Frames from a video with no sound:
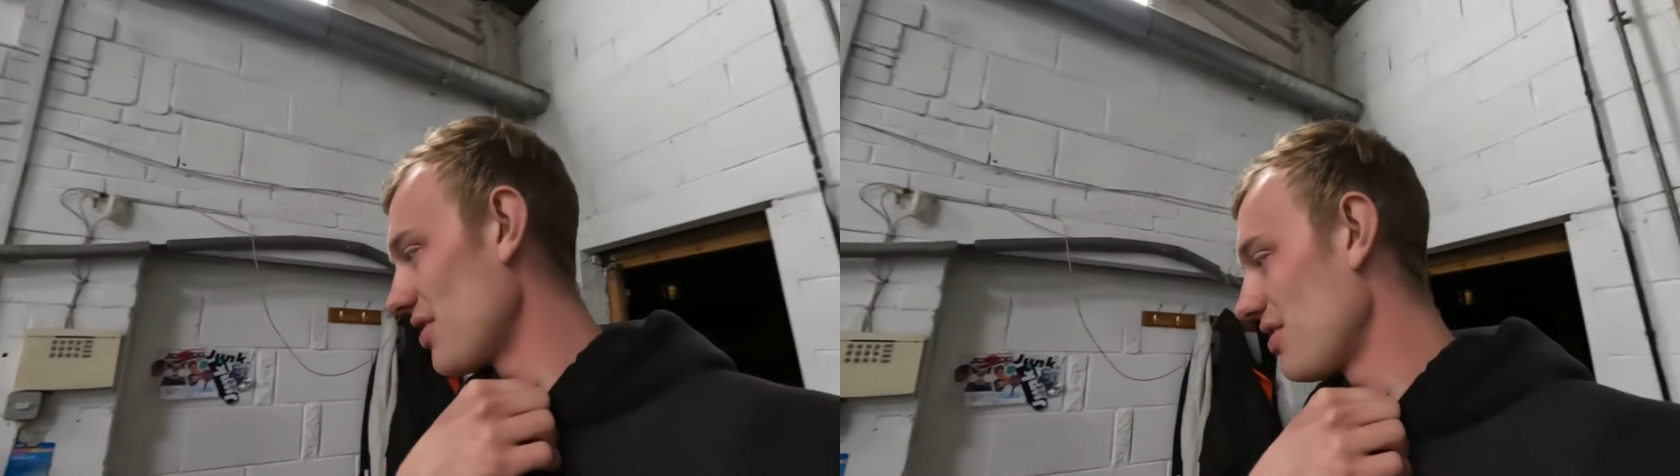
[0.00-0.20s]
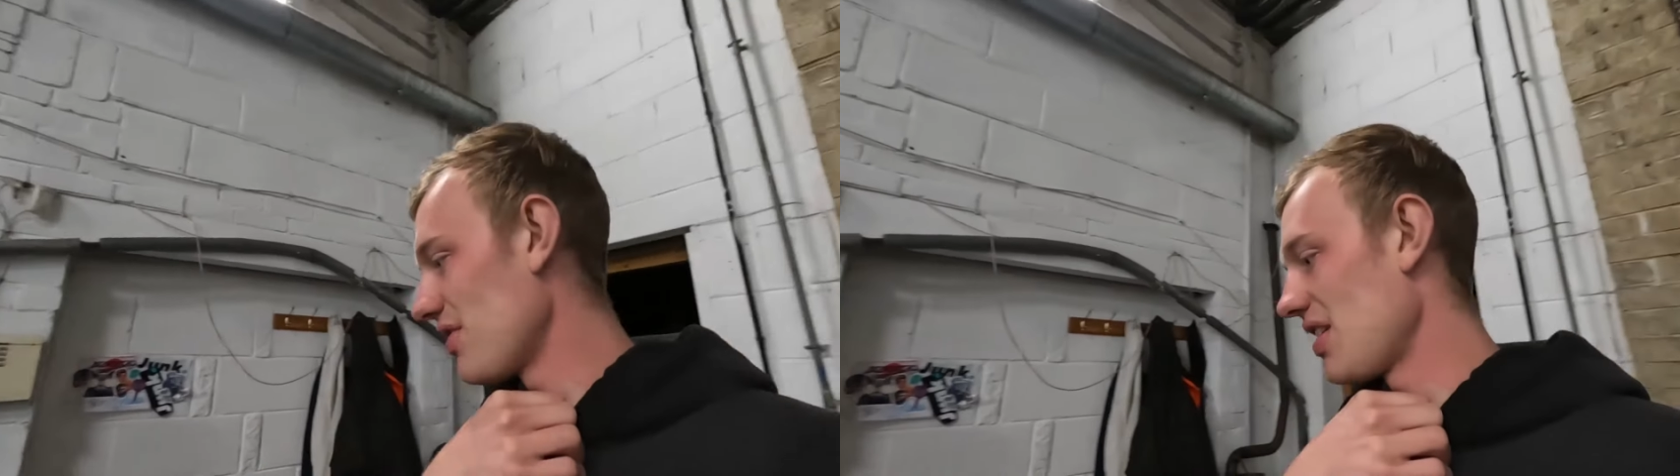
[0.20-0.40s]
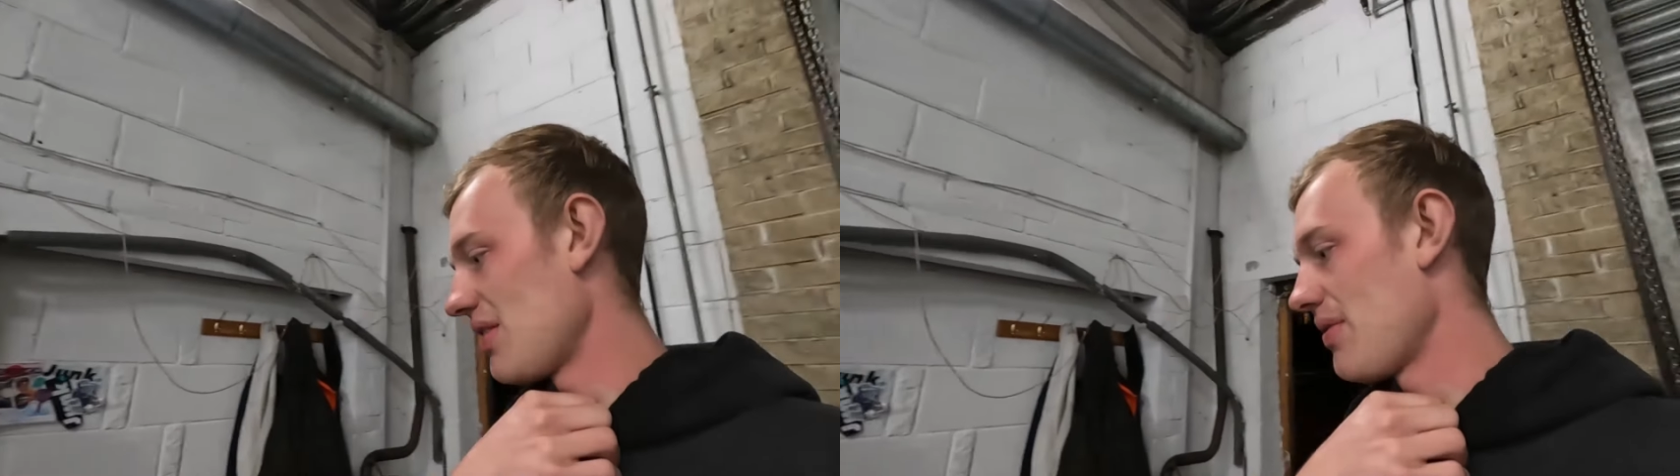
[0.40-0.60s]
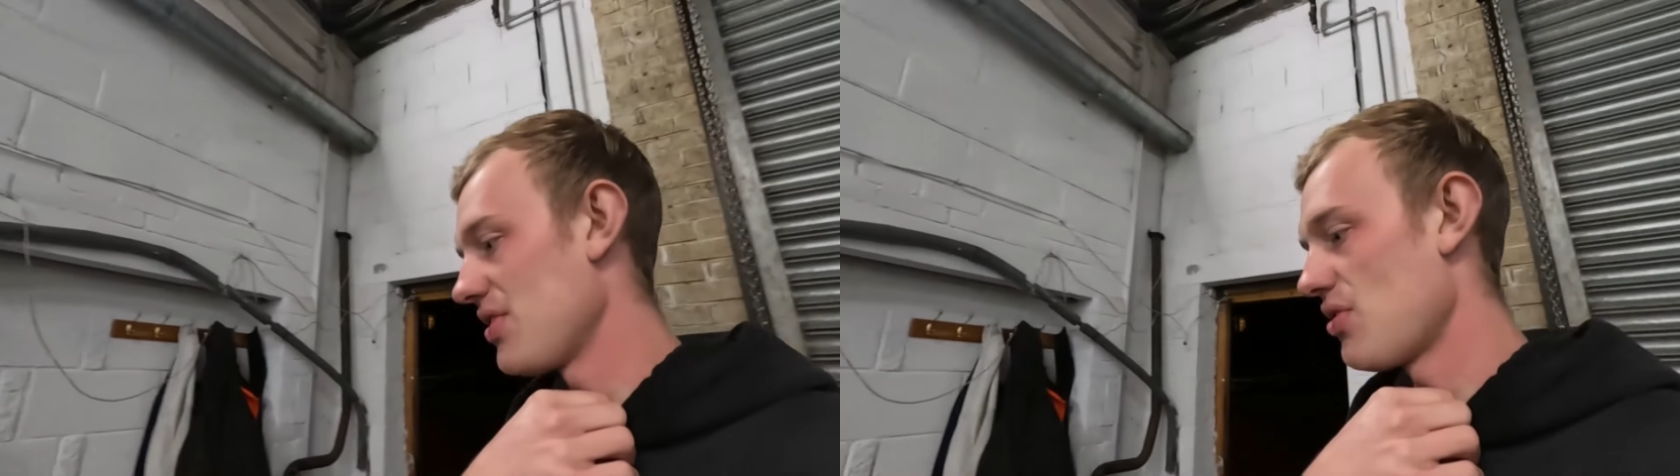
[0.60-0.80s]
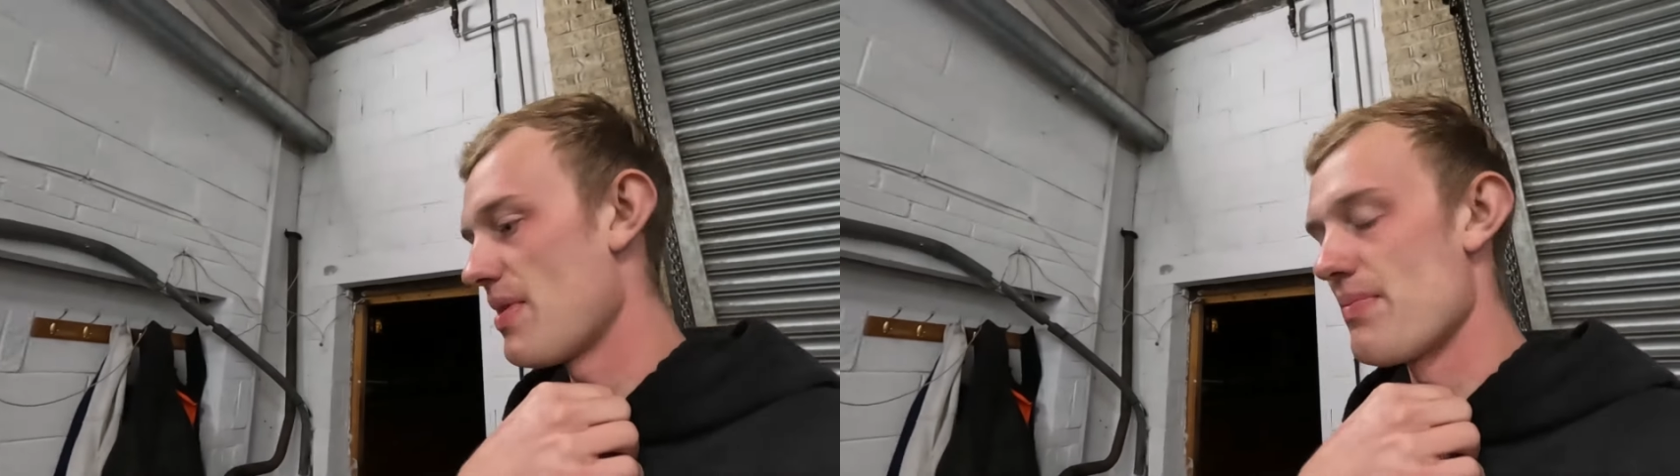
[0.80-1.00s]
you another day when
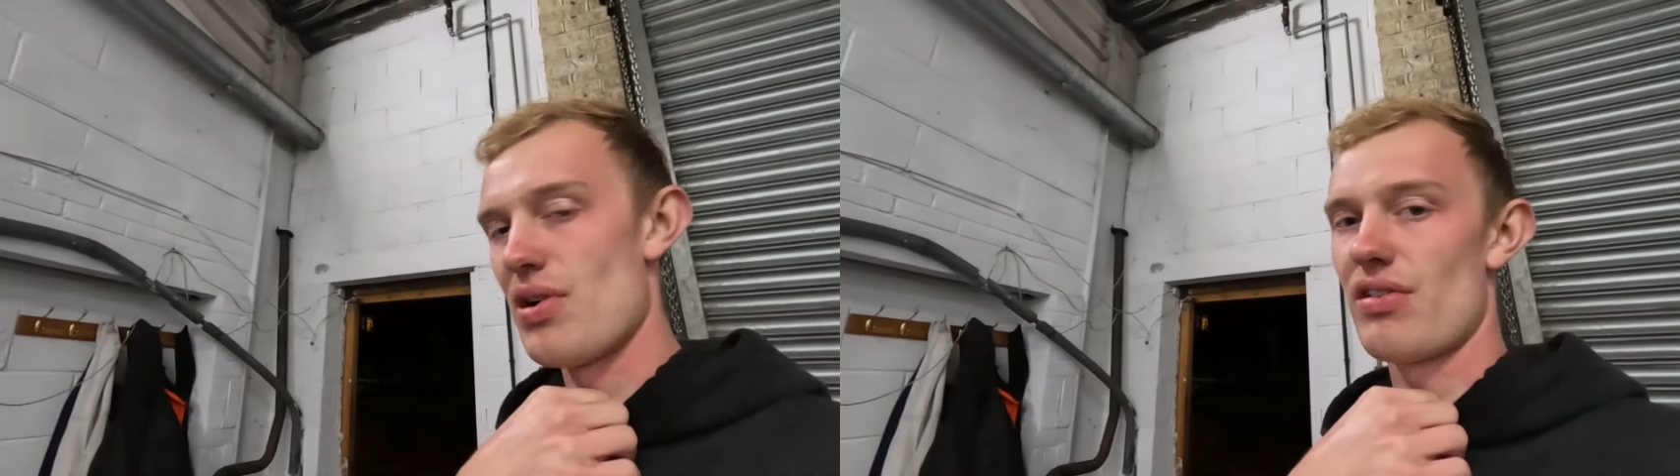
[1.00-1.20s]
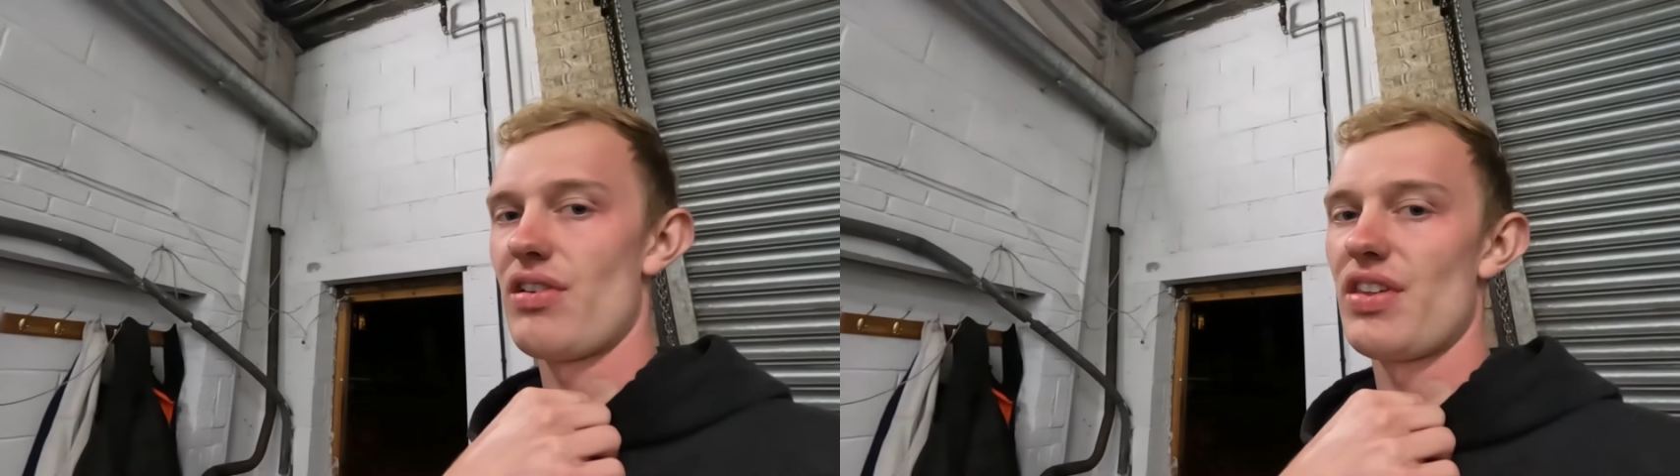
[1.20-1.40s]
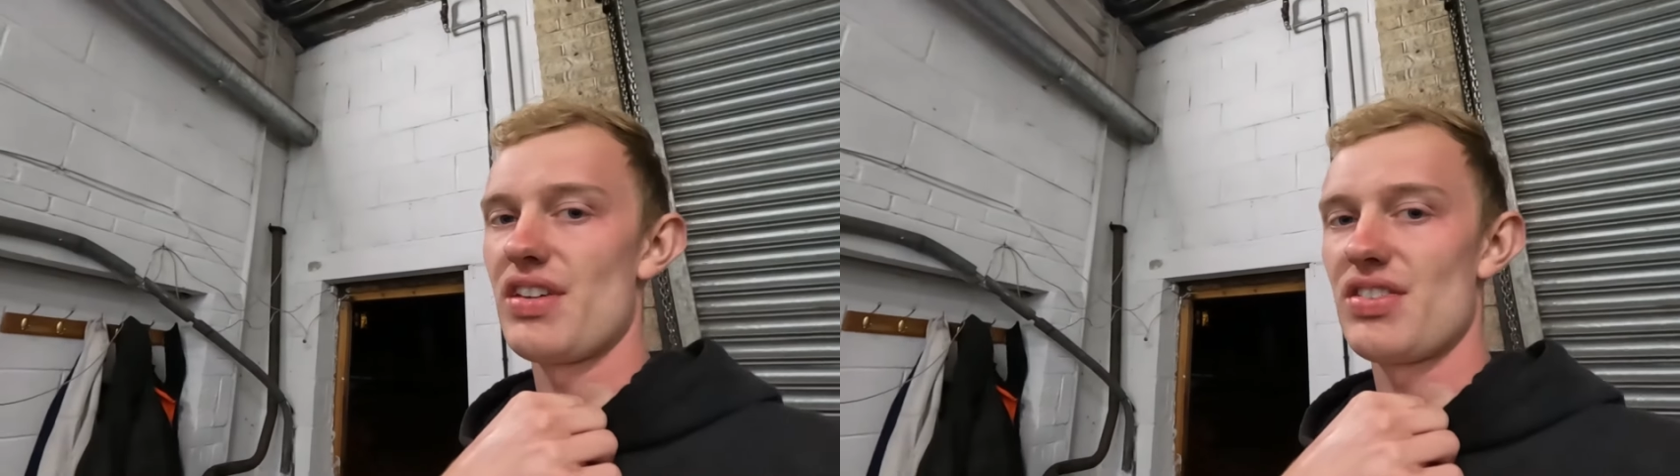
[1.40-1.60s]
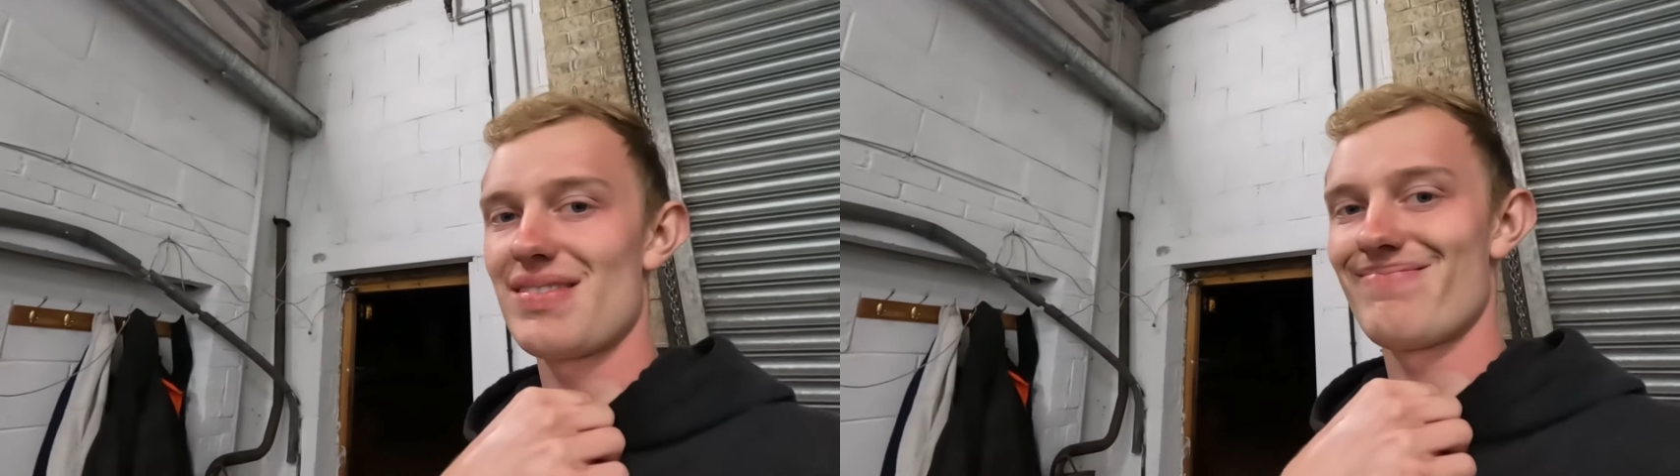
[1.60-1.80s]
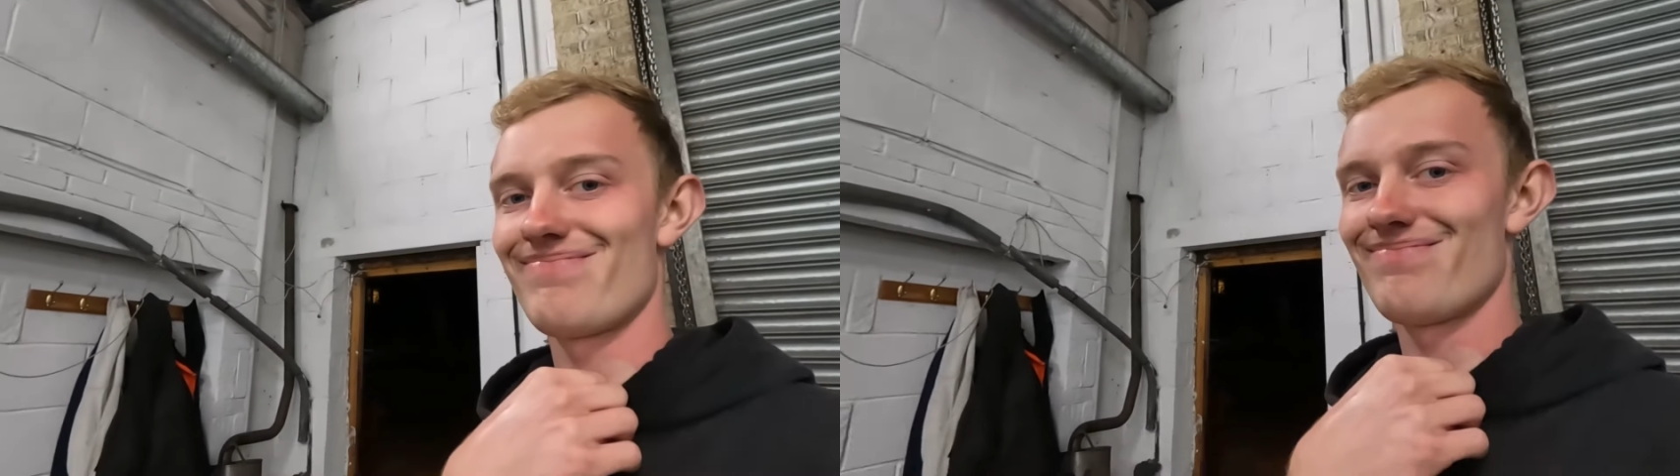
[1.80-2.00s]
we do a bit more on this.